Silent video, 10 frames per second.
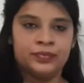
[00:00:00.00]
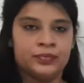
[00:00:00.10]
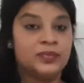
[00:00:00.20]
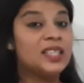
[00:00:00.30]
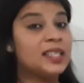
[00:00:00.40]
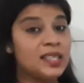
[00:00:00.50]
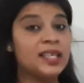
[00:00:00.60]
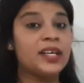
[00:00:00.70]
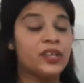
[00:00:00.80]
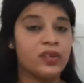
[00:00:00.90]
This is
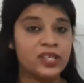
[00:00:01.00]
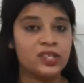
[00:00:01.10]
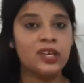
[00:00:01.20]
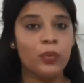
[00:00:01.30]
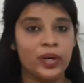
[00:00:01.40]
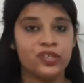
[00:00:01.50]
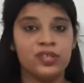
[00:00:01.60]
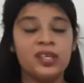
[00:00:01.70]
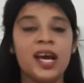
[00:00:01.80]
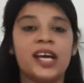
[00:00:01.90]
an interesting
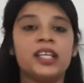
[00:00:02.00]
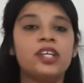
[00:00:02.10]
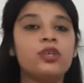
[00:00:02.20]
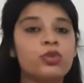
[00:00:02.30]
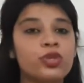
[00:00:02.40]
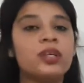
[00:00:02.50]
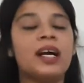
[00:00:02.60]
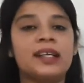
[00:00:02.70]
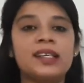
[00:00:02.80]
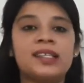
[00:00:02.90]
question and you should
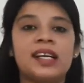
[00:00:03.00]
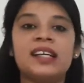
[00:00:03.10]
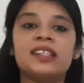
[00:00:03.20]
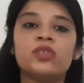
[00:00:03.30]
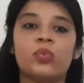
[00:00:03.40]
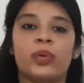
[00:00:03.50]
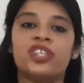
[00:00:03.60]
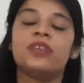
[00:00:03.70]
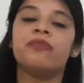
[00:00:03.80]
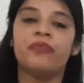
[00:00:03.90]
understand this
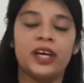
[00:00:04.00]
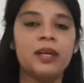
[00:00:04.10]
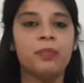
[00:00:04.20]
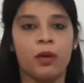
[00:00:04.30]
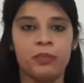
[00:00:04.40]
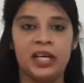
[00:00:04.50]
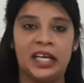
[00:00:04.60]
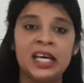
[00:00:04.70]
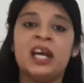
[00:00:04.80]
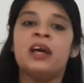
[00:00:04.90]
question very
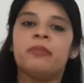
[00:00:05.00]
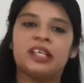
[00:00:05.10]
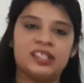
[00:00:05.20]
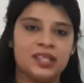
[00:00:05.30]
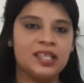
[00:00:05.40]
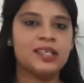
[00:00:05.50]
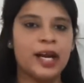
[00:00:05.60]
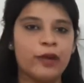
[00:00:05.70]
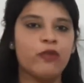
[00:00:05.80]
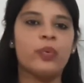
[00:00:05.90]
properly because these
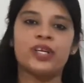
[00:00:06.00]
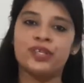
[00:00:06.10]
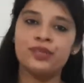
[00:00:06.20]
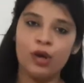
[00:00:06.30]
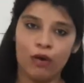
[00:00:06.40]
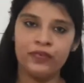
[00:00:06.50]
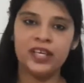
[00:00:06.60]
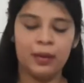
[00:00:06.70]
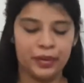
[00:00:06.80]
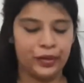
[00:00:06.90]
kind of questions often
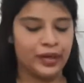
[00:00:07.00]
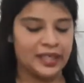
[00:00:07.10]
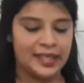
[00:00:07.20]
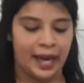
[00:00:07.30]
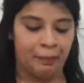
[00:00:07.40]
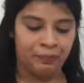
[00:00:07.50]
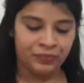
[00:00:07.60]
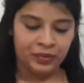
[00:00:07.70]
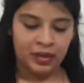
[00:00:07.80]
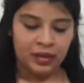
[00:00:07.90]
come in your exam.
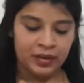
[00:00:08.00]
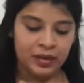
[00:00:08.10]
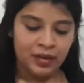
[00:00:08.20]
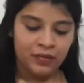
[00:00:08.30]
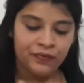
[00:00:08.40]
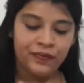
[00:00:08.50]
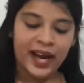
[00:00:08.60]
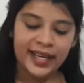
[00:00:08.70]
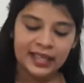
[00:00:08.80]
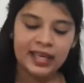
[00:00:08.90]

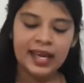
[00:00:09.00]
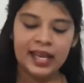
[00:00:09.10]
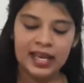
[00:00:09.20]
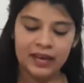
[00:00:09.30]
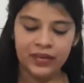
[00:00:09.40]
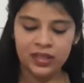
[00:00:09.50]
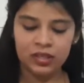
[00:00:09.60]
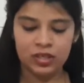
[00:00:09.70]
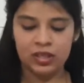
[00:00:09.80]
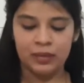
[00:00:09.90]
Find the
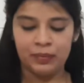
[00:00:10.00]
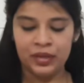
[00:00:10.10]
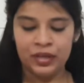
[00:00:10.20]
11th term